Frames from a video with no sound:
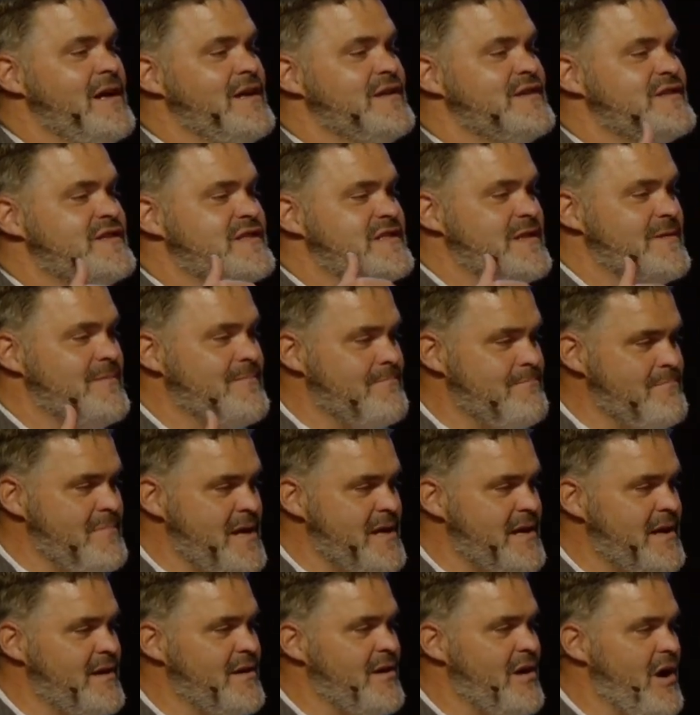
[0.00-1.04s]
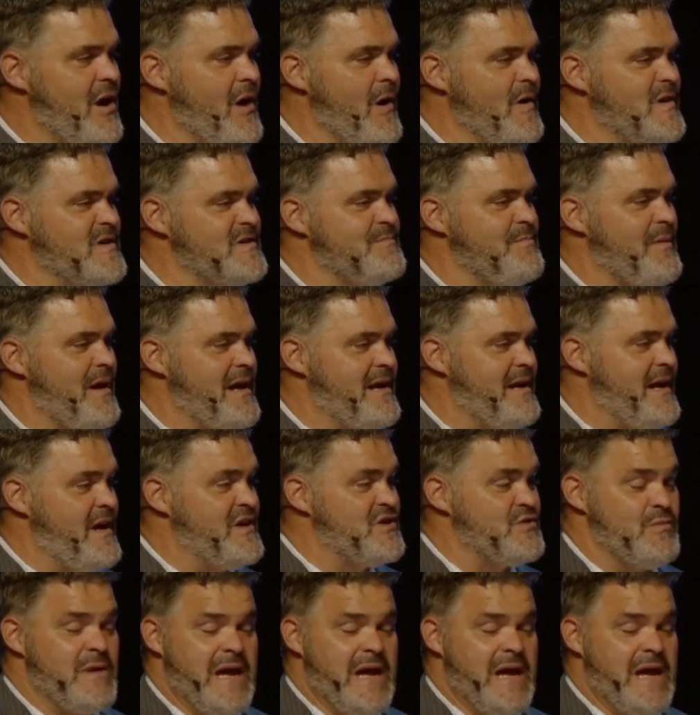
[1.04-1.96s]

submitted hearts by nature.